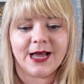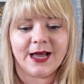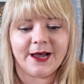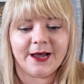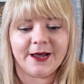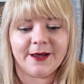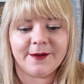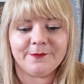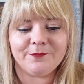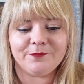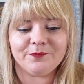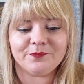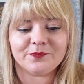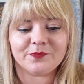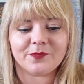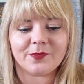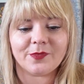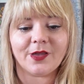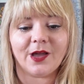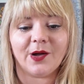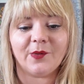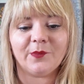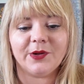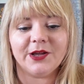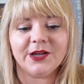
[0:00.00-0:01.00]
And
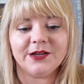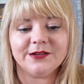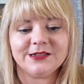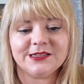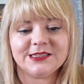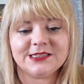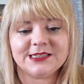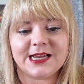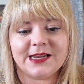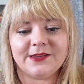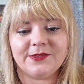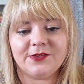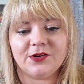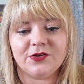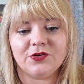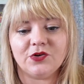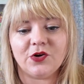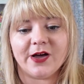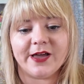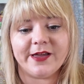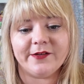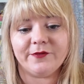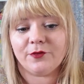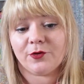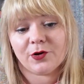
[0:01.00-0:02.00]
we understand that
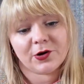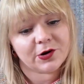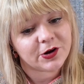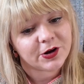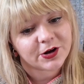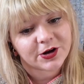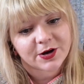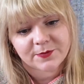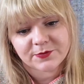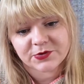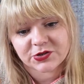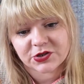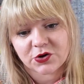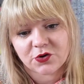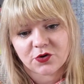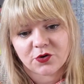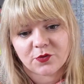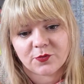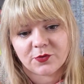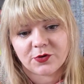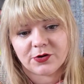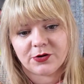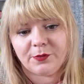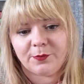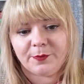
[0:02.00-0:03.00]
not everyone can come to
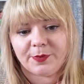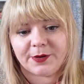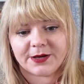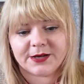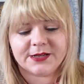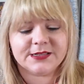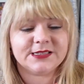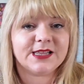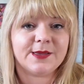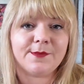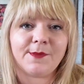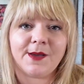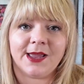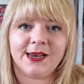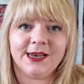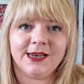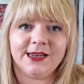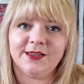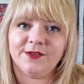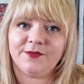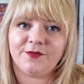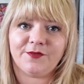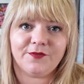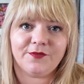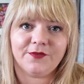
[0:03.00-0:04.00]
Cornwall because they might
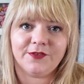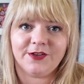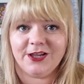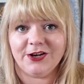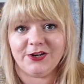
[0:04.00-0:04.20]
live